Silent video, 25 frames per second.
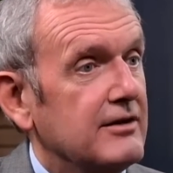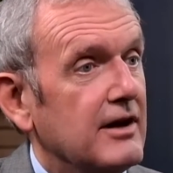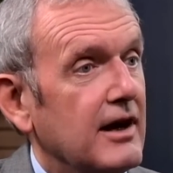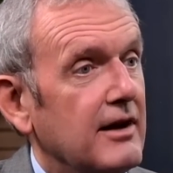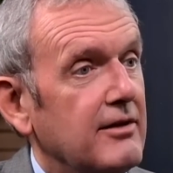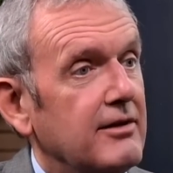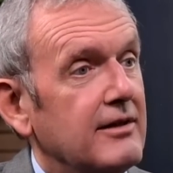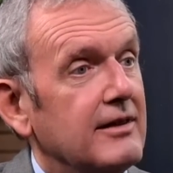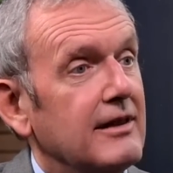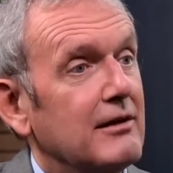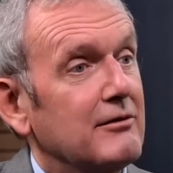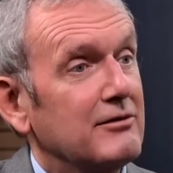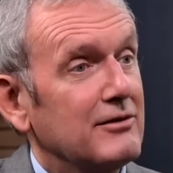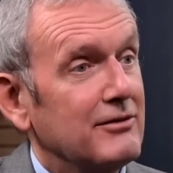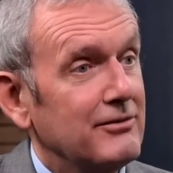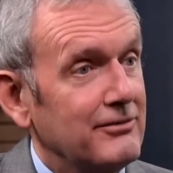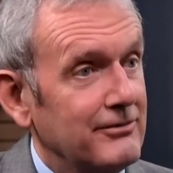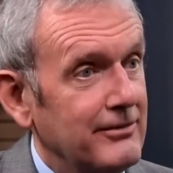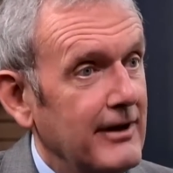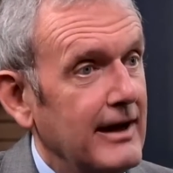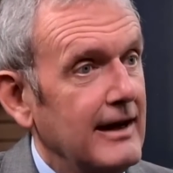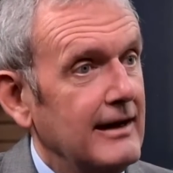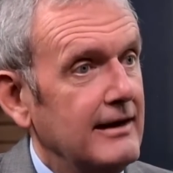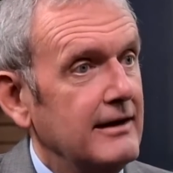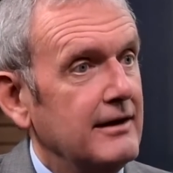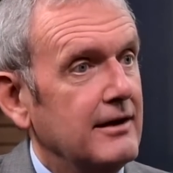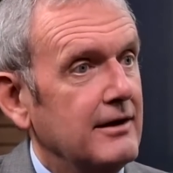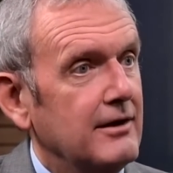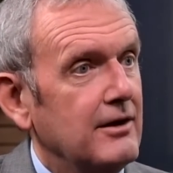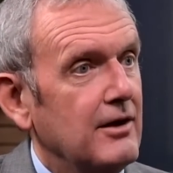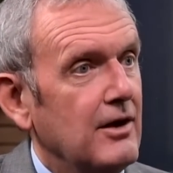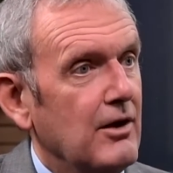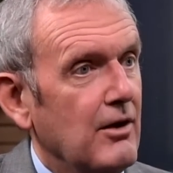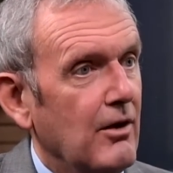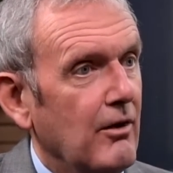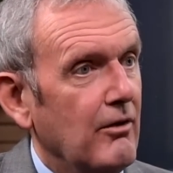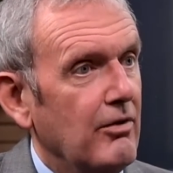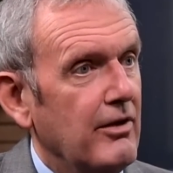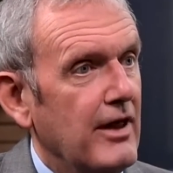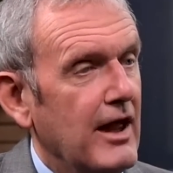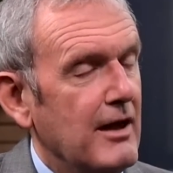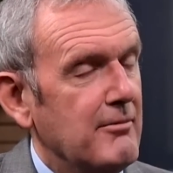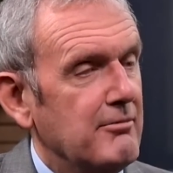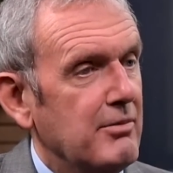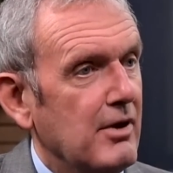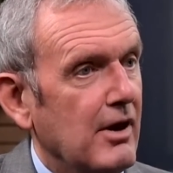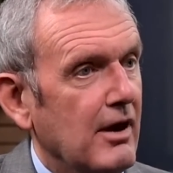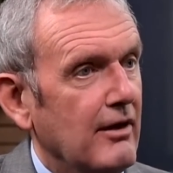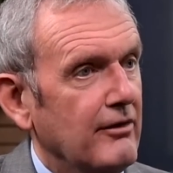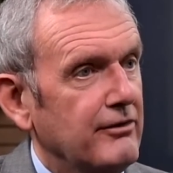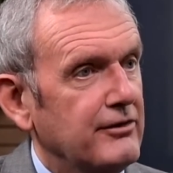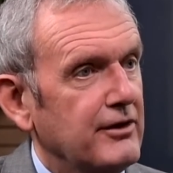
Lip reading: And I think that was a failure on their part.